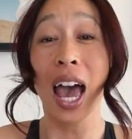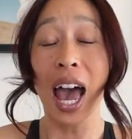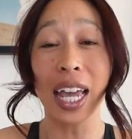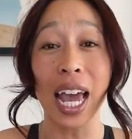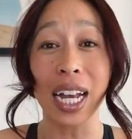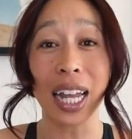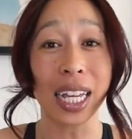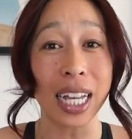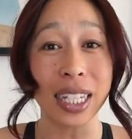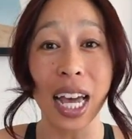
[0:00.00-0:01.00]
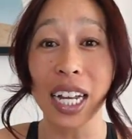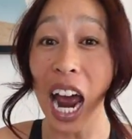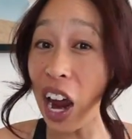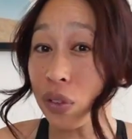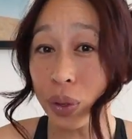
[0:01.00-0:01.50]
Again, like I said,
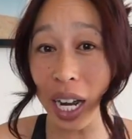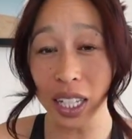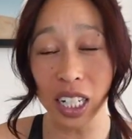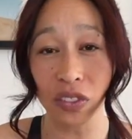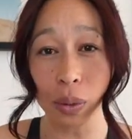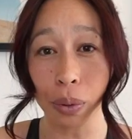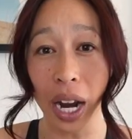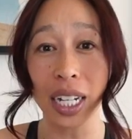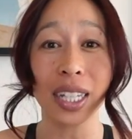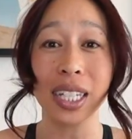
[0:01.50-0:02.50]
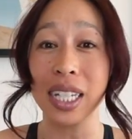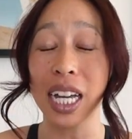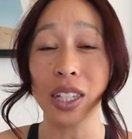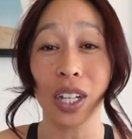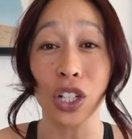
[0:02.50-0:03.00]
everyone has a different pregnancy.
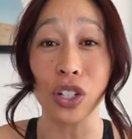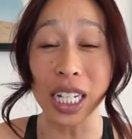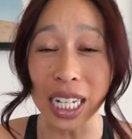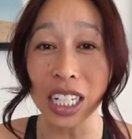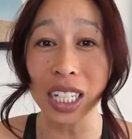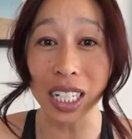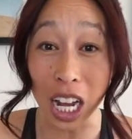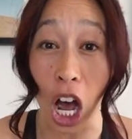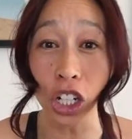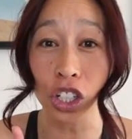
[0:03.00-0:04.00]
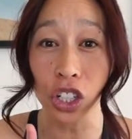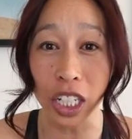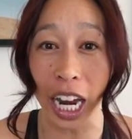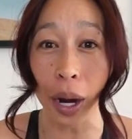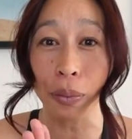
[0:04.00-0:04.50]
That's why you need to talk to your
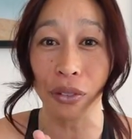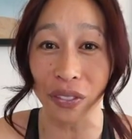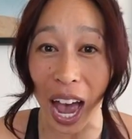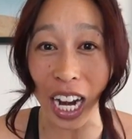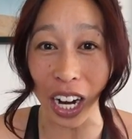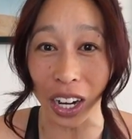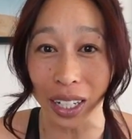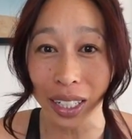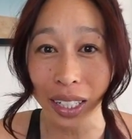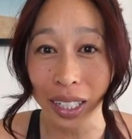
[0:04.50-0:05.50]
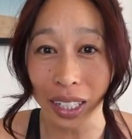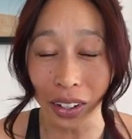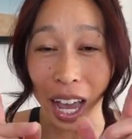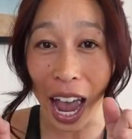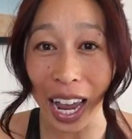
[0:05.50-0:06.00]
care provider,
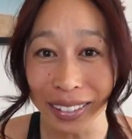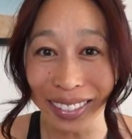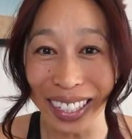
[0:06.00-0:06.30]
okay?